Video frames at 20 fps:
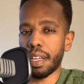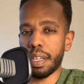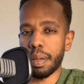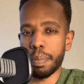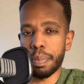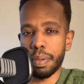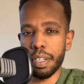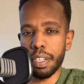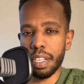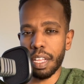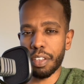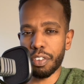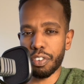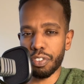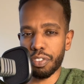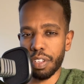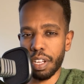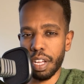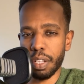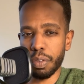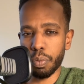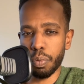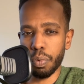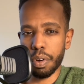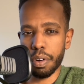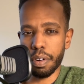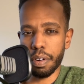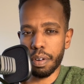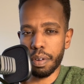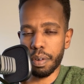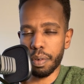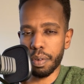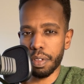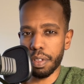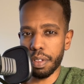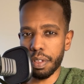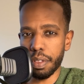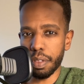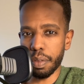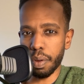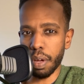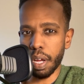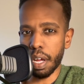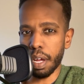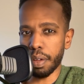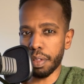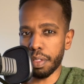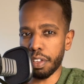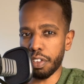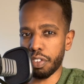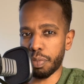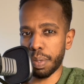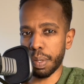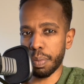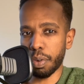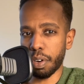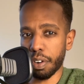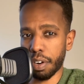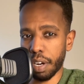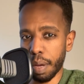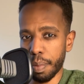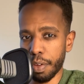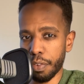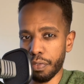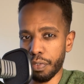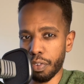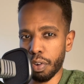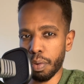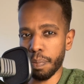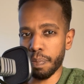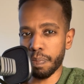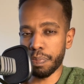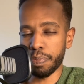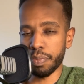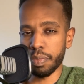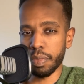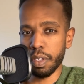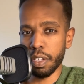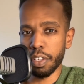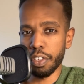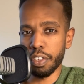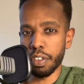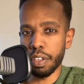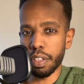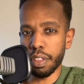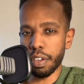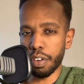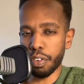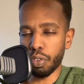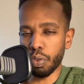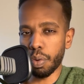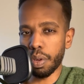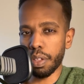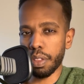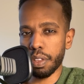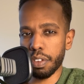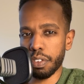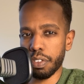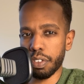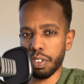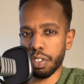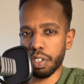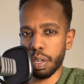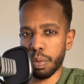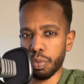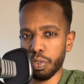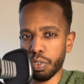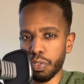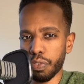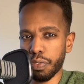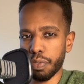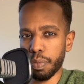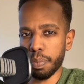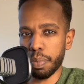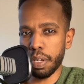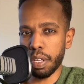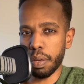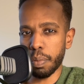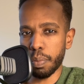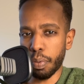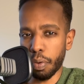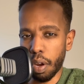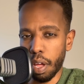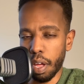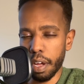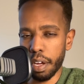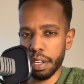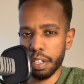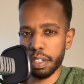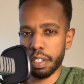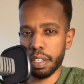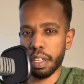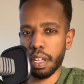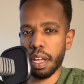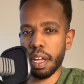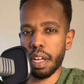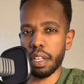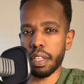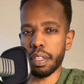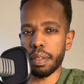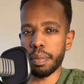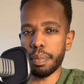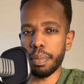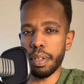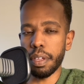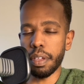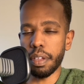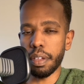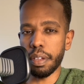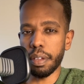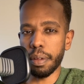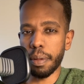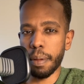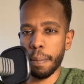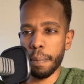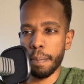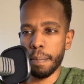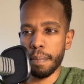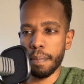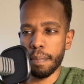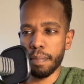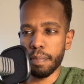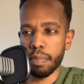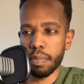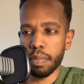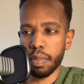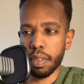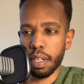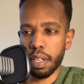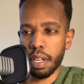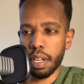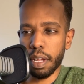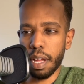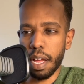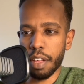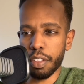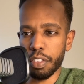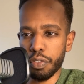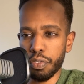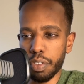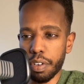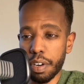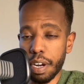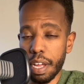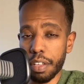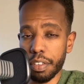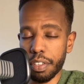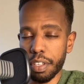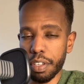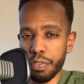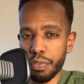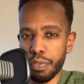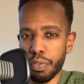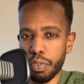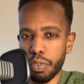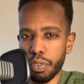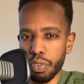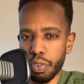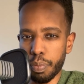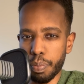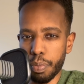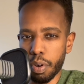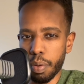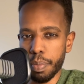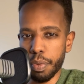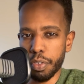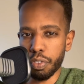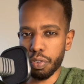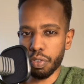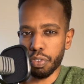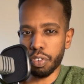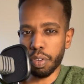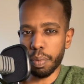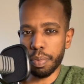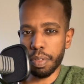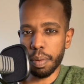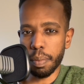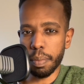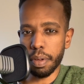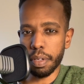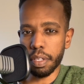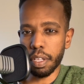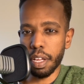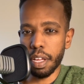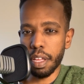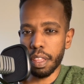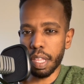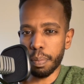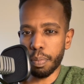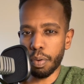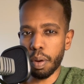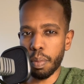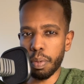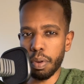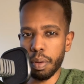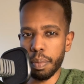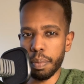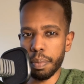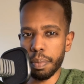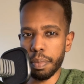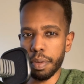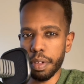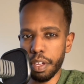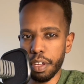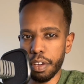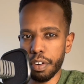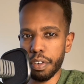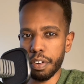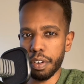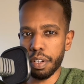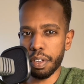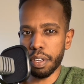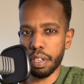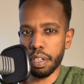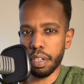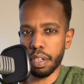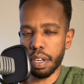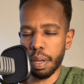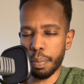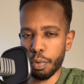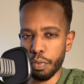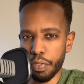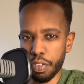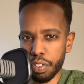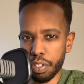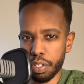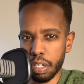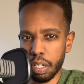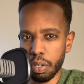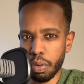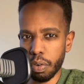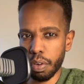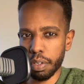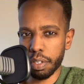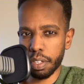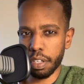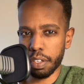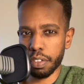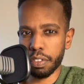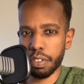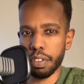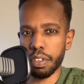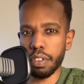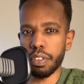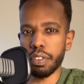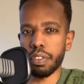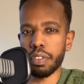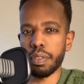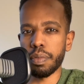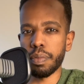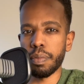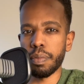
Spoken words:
completely understand where these people are coming from. They're doing this in terms of being polite and being as if they're asking for your permission or something. But the problem here in a professional context is